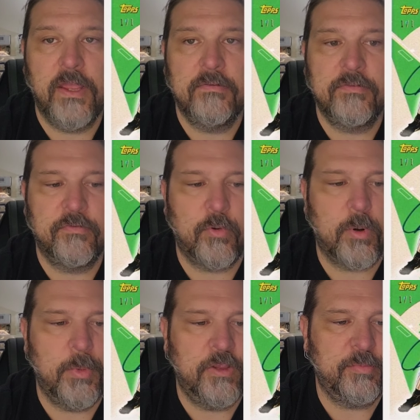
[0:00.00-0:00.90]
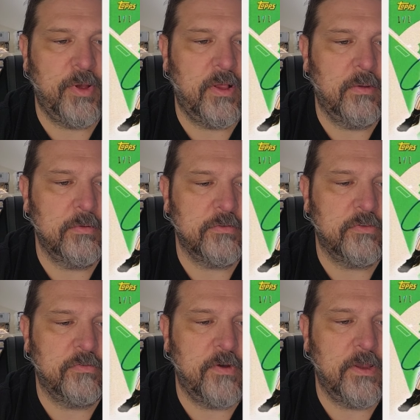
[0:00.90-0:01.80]
Signature Archives
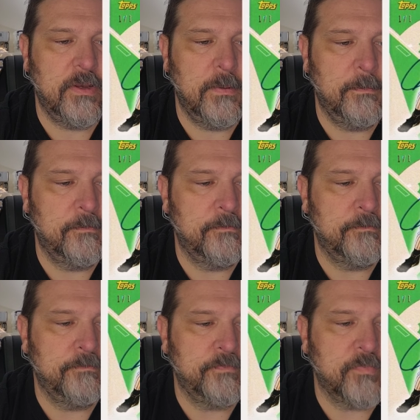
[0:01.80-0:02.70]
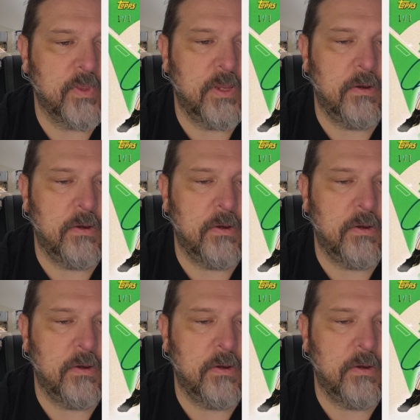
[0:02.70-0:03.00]
for baseball, which is fun.